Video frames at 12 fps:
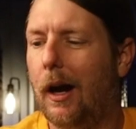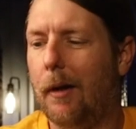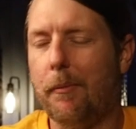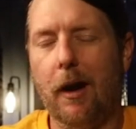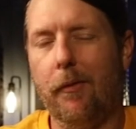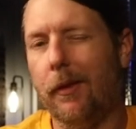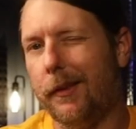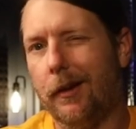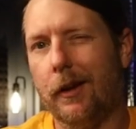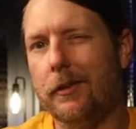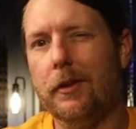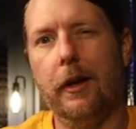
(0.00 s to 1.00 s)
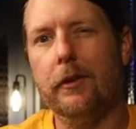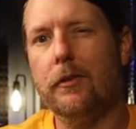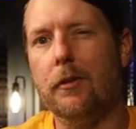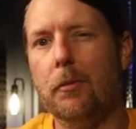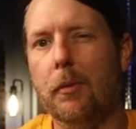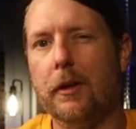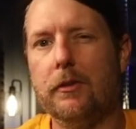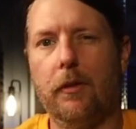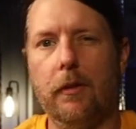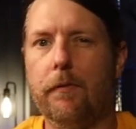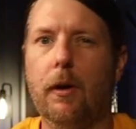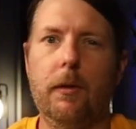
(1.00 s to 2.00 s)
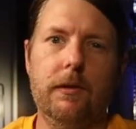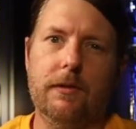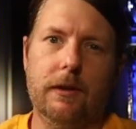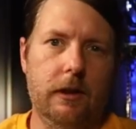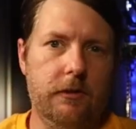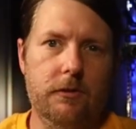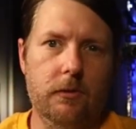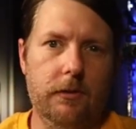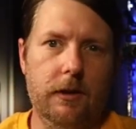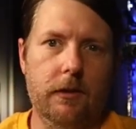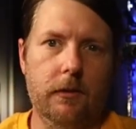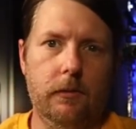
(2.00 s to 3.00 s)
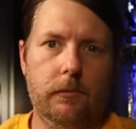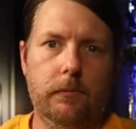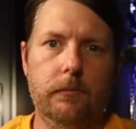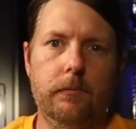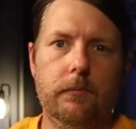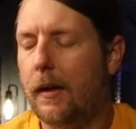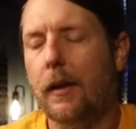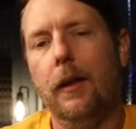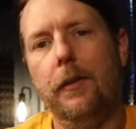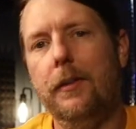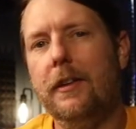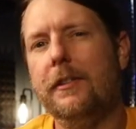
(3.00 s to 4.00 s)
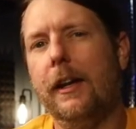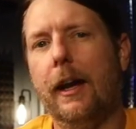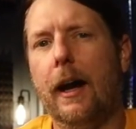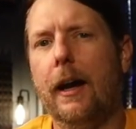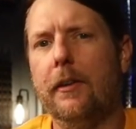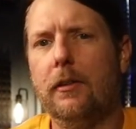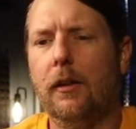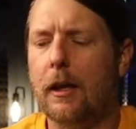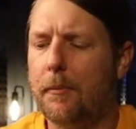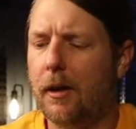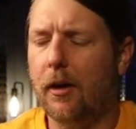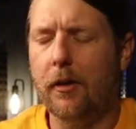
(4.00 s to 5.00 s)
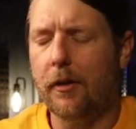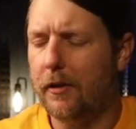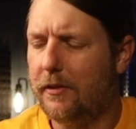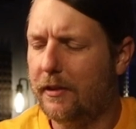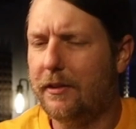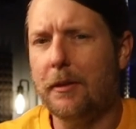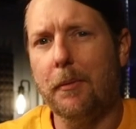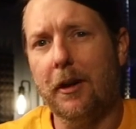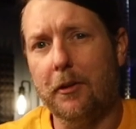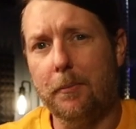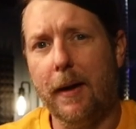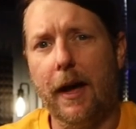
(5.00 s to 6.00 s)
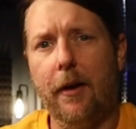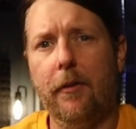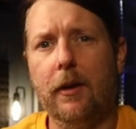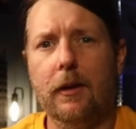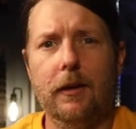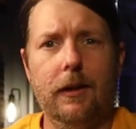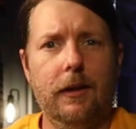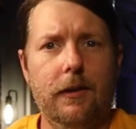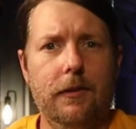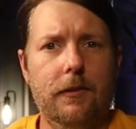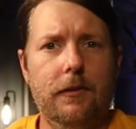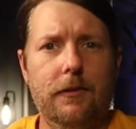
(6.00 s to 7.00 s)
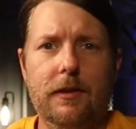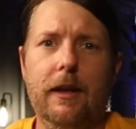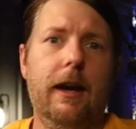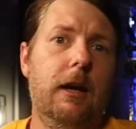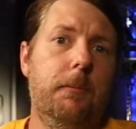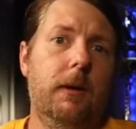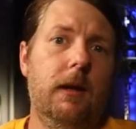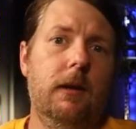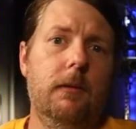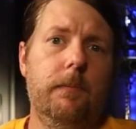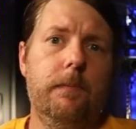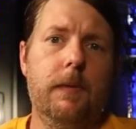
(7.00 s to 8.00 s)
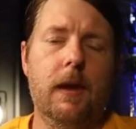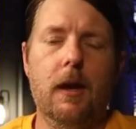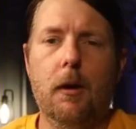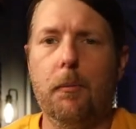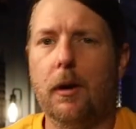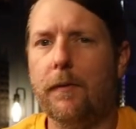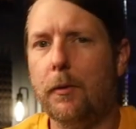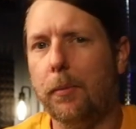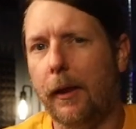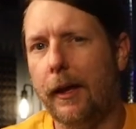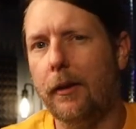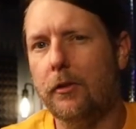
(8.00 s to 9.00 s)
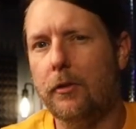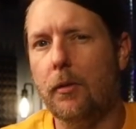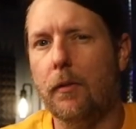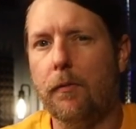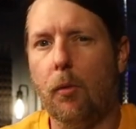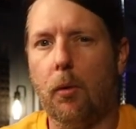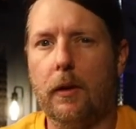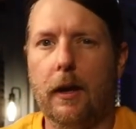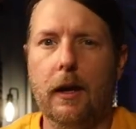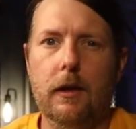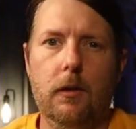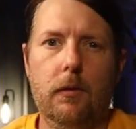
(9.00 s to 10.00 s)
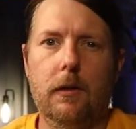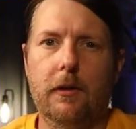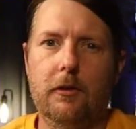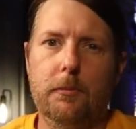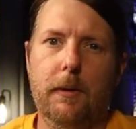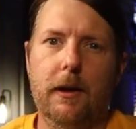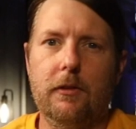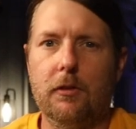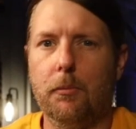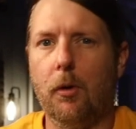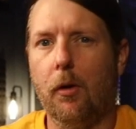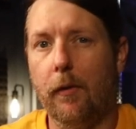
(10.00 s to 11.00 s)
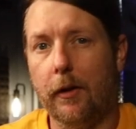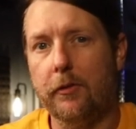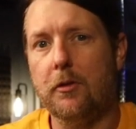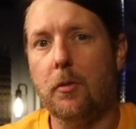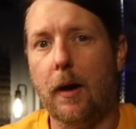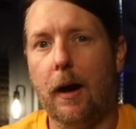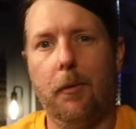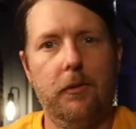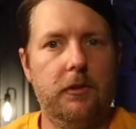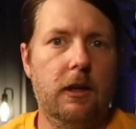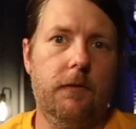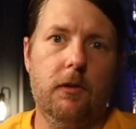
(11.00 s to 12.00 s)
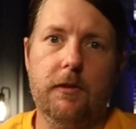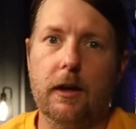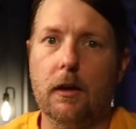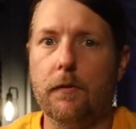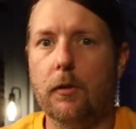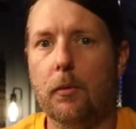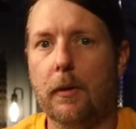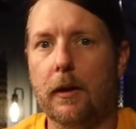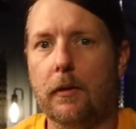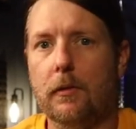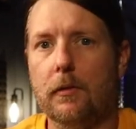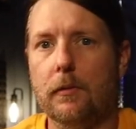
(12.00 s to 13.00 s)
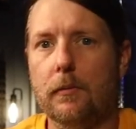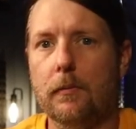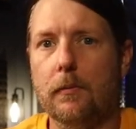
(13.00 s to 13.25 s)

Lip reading: I'm not really going to touch too much on the focusing issues either. DJI is claiming 160 minutes battery in 1080p. But if you plan to shoot in 4K, you can expect somewhere around 2 hours, give or take a few minutes.